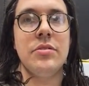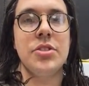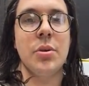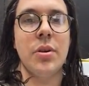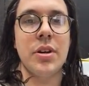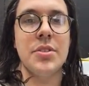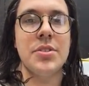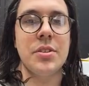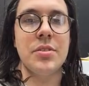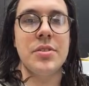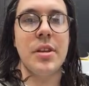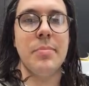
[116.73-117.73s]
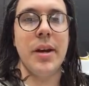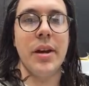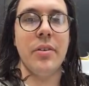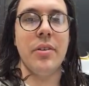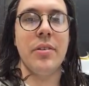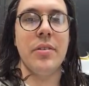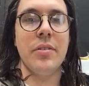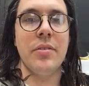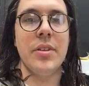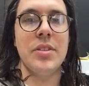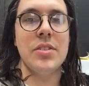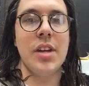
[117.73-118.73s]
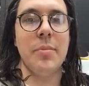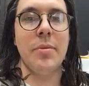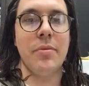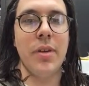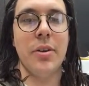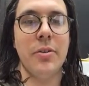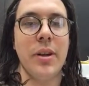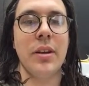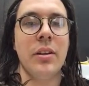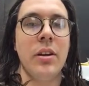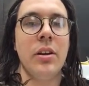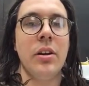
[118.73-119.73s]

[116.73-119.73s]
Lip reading: show our concerns about this type of rhetoric